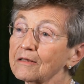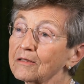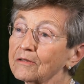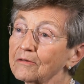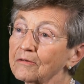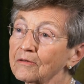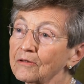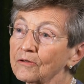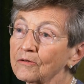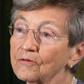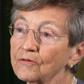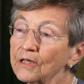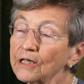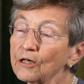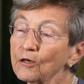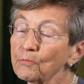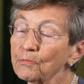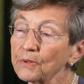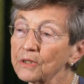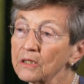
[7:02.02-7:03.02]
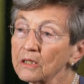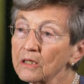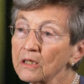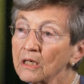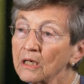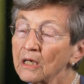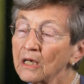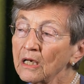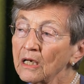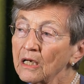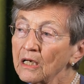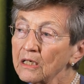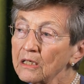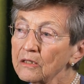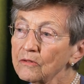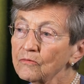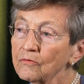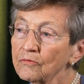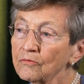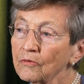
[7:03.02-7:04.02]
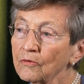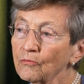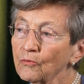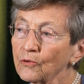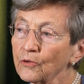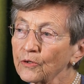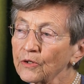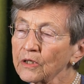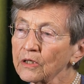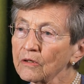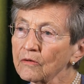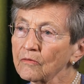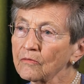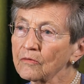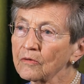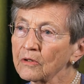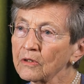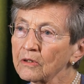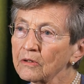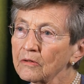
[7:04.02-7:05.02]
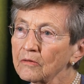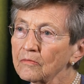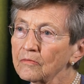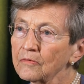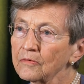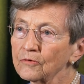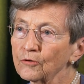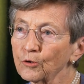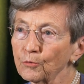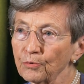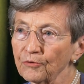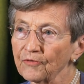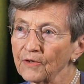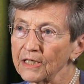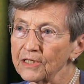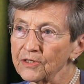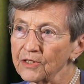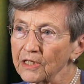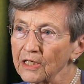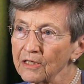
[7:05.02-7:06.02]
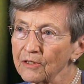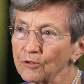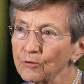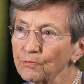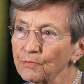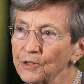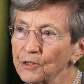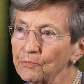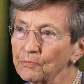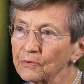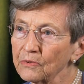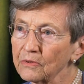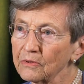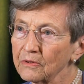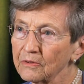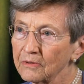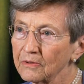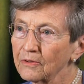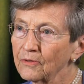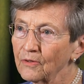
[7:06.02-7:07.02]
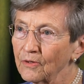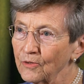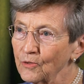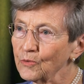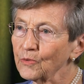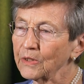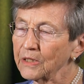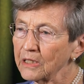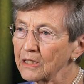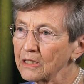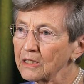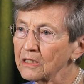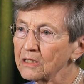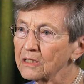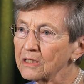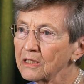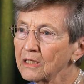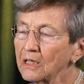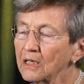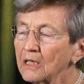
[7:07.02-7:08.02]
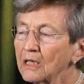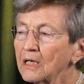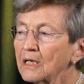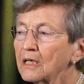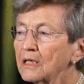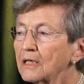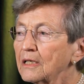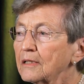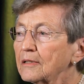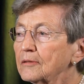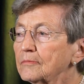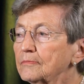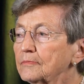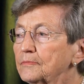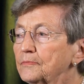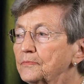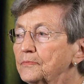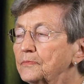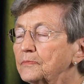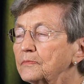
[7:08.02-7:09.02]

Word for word: the, the, therapy and working, um, supervising other people doing it. Um,